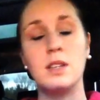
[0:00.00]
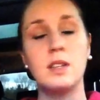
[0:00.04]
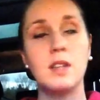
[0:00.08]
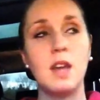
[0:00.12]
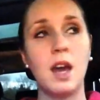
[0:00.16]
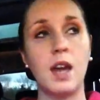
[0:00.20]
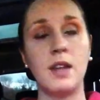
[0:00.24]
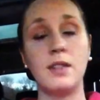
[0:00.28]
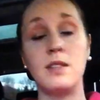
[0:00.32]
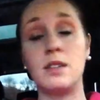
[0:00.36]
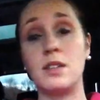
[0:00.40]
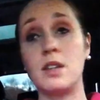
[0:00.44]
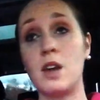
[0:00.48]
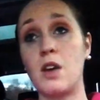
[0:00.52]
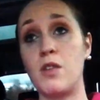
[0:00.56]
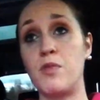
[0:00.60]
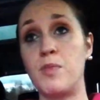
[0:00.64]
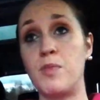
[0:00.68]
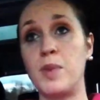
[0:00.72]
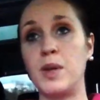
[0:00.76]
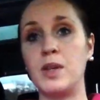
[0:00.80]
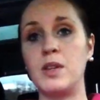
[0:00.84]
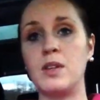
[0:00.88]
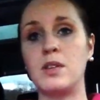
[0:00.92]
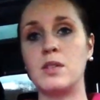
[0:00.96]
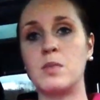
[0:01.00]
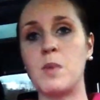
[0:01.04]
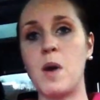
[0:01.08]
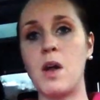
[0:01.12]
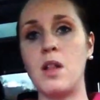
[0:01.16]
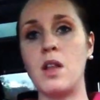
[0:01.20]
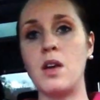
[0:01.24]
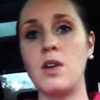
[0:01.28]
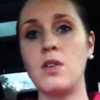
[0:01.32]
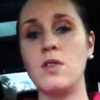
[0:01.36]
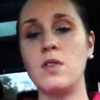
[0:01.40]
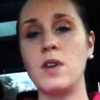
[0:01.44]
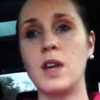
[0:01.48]
yeah, it's a tough pill to
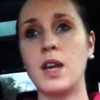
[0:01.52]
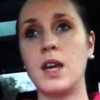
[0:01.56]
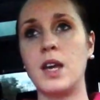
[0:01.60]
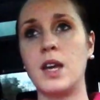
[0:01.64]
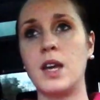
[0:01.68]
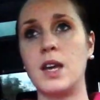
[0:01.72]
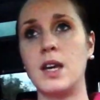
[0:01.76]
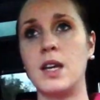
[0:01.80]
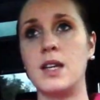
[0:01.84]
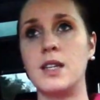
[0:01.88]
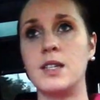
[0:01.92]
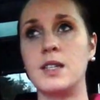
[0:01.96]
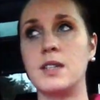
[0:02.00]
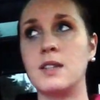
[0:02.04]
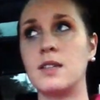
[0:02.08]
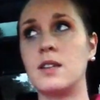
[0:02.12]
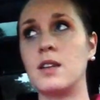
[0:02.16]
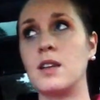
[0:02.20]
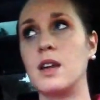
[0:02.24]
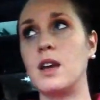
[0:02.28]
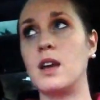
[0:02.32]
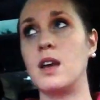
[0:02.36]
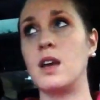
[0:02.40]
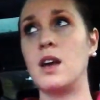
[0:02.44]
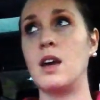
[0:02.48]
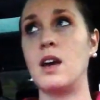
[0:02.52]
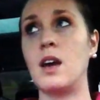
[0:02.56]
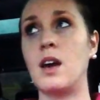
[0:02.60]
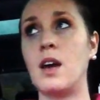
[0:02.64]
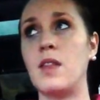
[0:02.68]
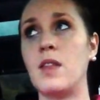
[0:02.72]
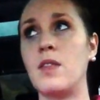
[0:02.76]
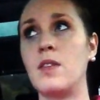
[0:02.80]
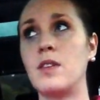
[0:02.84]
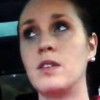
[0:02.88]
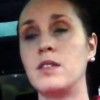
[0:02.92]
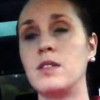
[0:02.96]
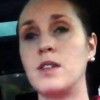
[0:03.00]
swallow and
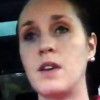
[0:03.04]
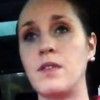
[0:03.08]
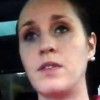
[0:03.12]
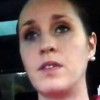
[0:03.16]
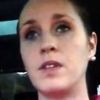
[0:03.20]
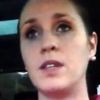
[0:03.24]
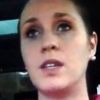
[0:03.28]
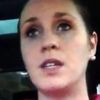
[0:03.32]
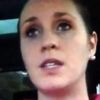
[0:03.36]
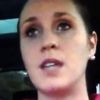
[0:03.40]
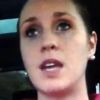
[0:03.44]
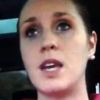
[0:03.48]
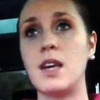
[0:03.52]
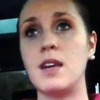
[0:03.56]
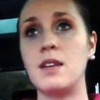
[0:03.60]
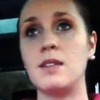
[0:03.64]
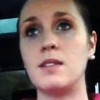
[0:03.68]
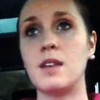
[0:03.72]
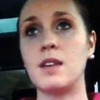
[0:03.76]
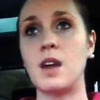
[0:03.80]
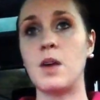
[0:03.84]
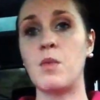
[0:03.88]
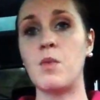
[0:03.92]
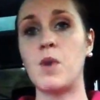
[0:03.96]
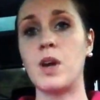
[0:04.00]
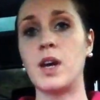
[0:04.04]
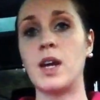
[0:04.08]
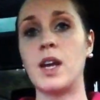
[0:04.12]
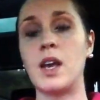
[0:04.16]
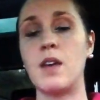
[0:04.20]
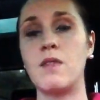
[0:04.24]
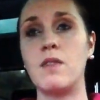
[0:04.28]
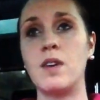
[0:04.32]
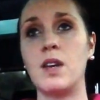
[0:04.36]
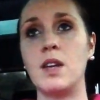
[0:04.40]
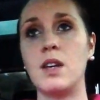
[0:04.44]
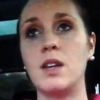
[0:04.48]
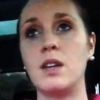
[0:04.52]
there's definitely days I want to
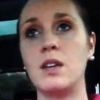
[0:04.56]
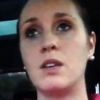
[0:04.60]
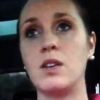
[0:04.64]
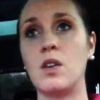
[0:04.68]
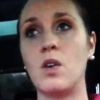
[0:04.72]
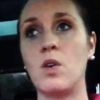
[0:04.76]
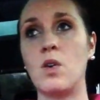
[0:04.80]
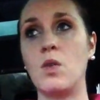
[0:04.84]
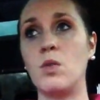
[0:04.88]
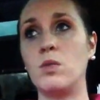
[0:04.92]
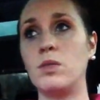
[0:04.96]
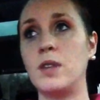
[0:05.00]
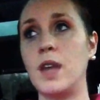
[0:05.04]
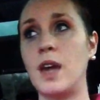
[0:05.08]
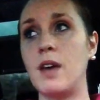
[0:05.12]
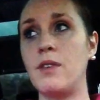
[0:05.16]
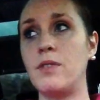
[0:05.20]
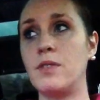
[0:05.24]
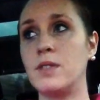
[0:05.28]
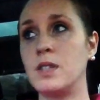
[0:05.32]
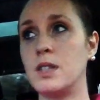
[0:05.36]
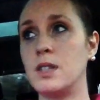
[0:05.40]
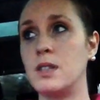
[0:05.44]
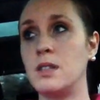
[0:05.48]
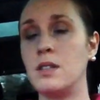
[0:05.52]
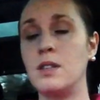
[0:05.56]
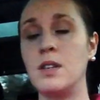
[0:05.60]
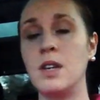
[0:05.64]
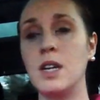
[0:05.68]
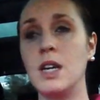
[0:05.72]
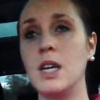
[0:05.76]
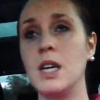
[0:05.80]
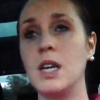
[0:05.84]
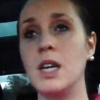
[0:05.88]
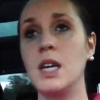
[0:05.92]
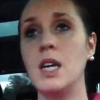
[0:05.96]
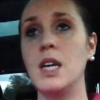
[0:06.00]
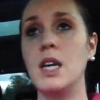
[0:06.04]
give in and go lift and
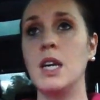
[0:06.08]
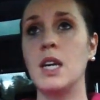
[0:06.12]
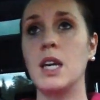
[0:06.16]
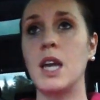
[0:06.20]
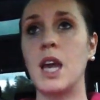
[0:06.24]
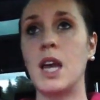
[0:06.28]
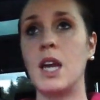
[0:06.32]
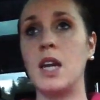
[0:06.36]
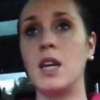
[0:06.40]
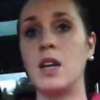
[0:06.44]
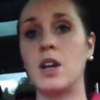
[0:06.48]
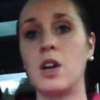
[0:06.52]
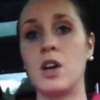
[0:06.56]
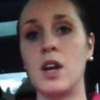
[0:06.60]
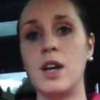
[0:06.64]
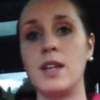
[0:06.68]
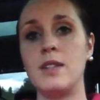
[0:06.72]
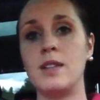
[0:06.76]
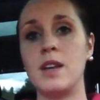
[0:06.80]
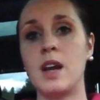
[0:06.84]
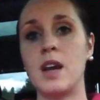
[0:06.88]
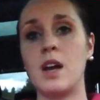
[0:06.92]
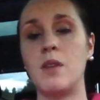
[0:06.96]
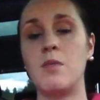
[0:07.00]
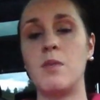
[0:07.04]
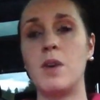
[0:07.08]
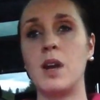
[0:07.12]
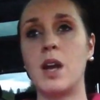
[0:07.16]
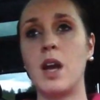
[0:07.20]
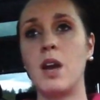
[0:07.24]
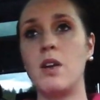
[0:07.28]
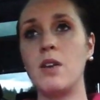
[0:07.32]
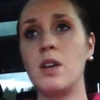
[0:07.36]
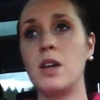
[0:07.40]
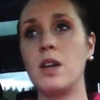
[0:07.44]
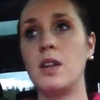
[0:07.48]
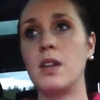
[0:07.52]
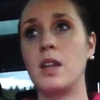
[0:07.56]
get in a crazy hard
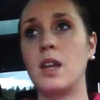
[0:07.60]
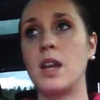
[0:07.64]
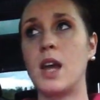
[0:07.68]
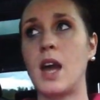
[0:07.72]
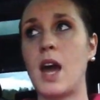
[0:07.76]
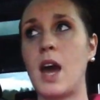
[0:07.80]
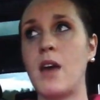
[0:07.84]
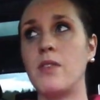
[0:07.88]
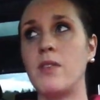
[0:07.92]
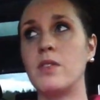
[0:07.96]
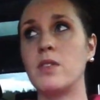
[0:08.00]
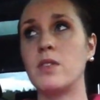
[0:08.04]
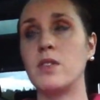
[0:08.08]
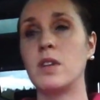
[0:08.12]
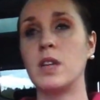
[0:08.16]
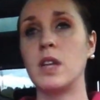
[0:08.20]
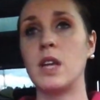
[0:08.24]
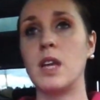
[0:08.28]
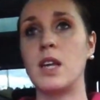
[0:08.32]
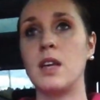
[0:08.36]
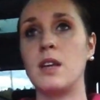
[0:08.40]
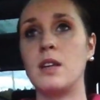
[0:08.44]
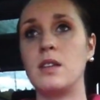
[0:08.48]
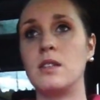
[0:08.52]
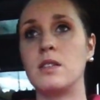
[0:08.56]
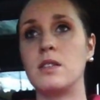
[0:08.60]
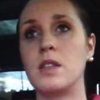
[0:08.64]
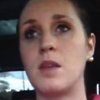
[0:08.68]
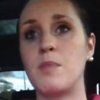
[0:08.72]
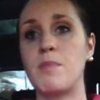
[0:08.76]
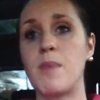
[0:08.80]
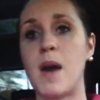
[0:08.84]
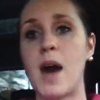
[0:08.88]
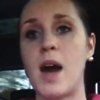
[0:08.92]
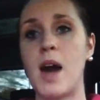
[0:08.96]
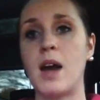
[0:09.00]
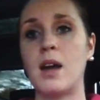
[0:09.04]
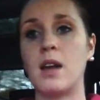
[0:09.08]
workout and then I have to really
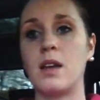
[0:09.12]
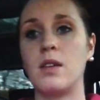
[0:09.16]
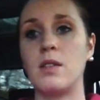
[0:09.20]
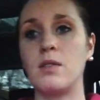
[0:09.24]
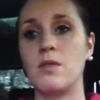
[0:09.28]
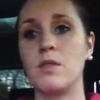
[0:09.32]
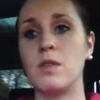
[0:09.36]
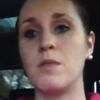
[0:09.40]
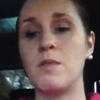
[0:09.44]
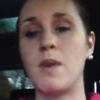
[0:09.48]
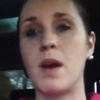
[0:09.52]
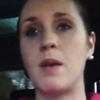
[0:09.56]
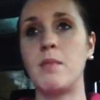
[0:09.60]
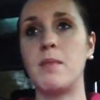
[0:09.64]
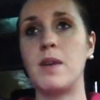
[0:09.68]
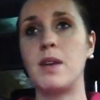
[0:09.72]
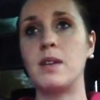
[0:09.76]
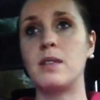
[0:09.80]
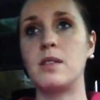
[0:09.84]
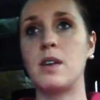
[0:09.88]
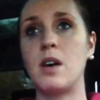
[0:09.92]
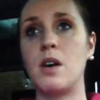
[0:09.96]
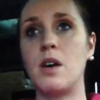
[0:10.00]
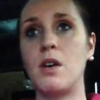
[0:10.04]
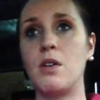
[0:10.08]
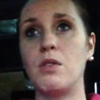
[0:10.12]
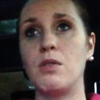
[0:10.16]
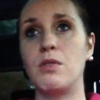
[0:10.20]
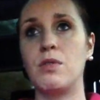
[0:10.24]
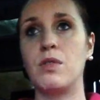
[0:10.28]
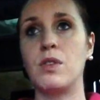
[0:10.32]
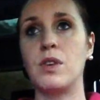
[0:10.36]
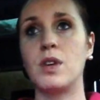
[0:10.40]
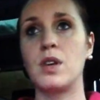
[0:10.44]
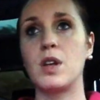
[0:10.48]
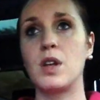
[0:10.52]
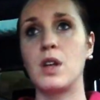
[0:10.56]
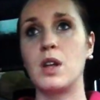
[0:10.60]
step back and remind myself
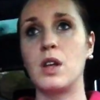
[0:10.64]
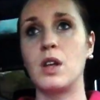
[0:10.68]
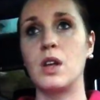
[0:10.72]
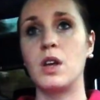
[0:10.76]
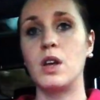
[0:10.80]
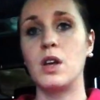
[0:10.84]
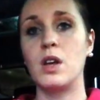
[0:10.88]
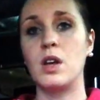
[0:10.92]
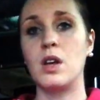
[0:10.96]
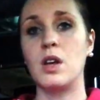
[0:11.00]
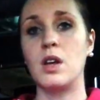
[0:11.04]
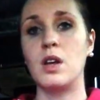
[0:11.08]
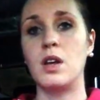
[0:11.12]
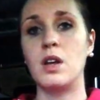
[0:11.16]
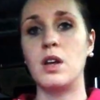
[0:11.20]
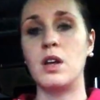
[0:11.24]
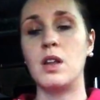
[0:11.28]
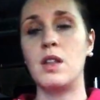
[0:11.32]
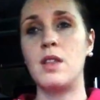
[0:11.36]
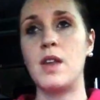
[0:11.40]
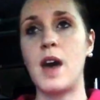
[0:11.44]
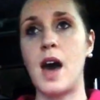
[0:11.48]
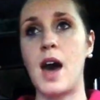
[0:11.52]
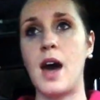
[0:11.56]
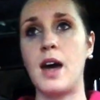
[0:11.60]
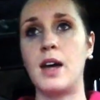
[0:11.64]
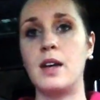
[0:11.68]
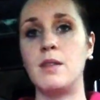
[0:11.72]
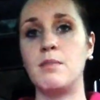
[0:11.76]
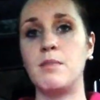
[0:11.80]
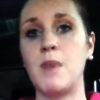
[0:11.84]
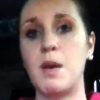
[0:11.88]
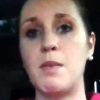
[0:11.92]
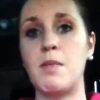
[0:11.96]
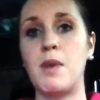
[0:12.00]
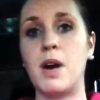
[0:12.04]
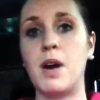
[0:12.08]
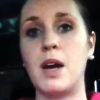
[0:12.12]
that
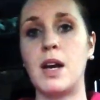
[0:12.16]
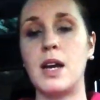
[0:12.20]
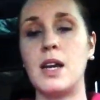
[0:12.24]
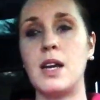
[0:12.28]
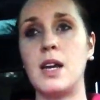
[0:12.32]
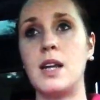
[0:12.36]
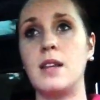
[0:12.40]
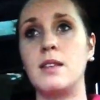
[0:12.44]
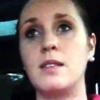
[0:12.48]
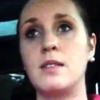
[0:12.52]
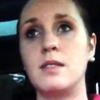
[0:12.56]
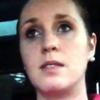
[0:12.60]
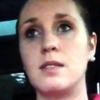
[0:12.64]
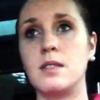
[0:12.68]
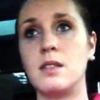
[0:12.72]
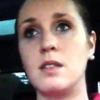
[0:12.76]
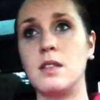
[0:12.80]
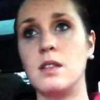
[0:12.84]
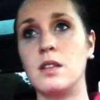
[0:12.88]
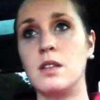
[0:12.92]
my body needs